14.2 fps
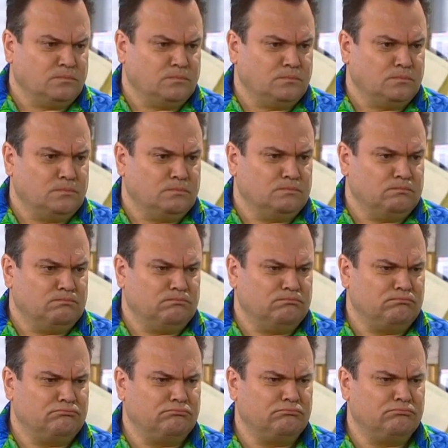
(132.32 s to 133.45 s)
I want a fly on the
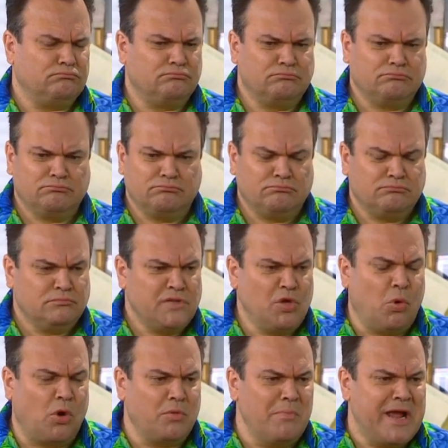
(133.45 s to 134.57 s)
wall exclusive. You
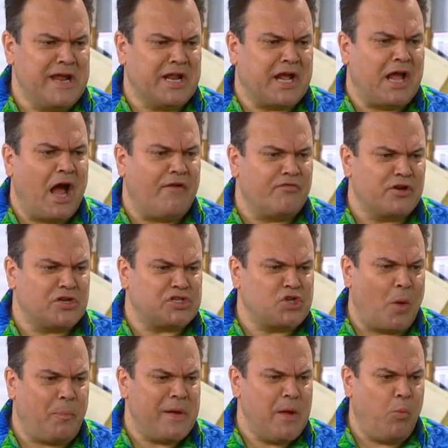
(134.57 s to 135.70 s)
want me to cover a
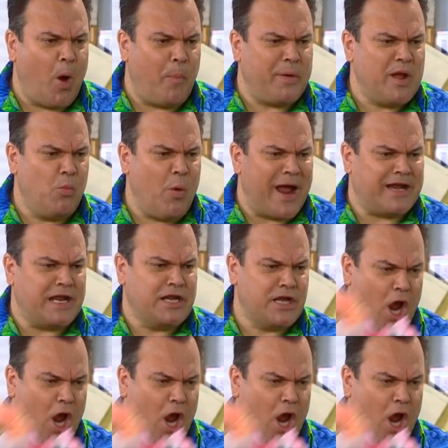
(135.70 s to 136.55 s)
soppy woppy wedding?